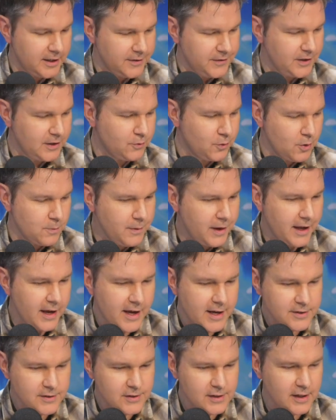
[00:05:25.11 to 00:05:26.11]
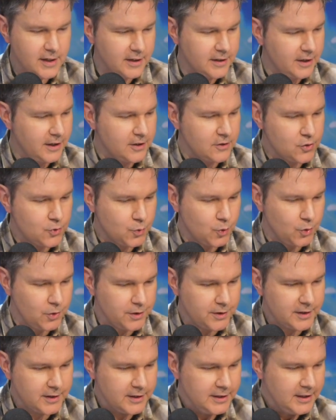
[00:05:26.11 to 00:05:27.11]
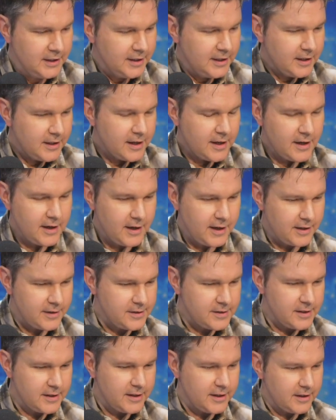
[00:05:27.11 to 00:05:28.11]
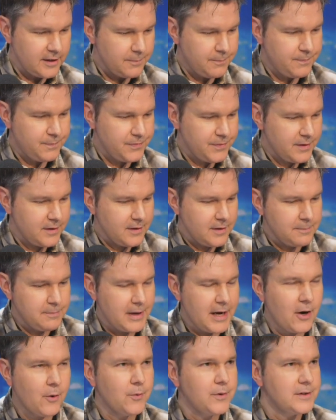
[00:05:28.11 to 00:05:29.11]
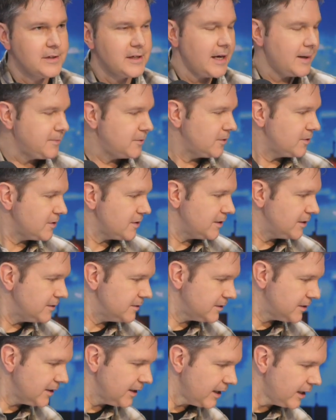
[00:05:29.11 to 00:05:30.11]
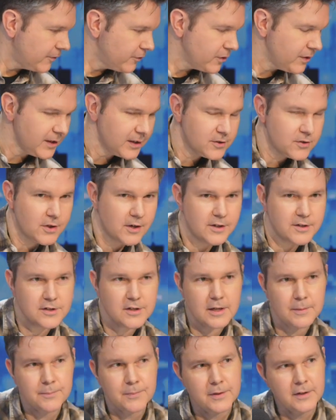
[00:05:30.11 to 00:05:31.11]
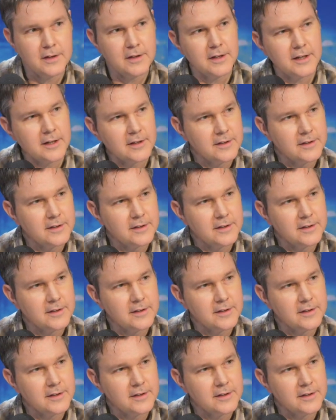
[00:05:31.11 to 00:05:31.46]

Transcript: Chromecast and the controller and the power adapters to get everything charged up and